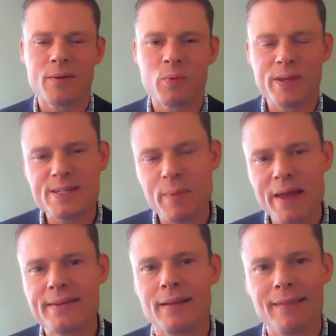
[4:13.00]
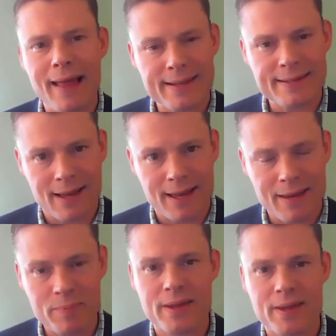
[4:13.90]
We spend a lot of
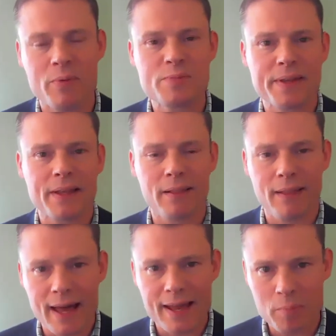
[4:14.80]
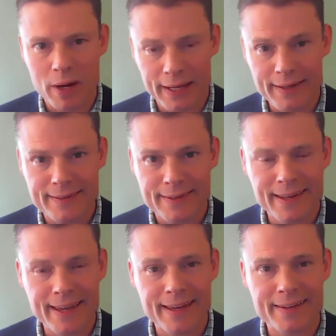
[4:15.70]
time and we spend a lot of money
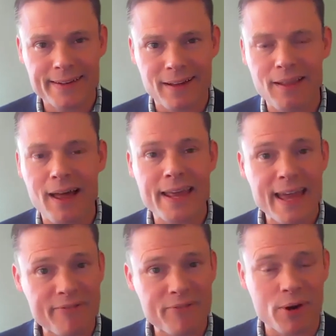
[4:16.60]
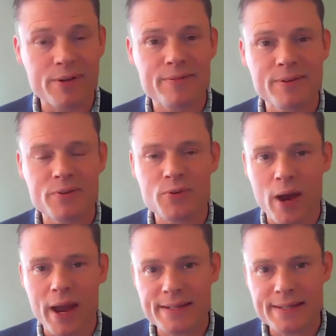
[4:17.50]
and a lot of effort
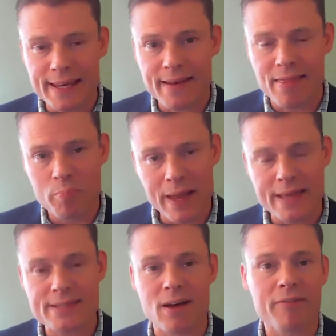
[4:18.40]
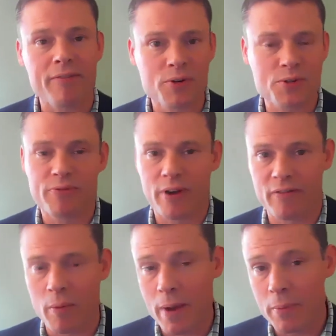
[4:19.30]
trying to get the best offers in front
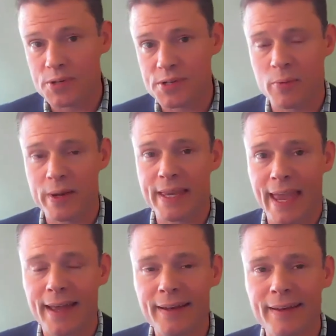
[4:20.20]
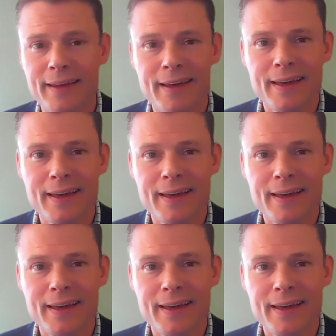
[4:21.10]
of our members that we can.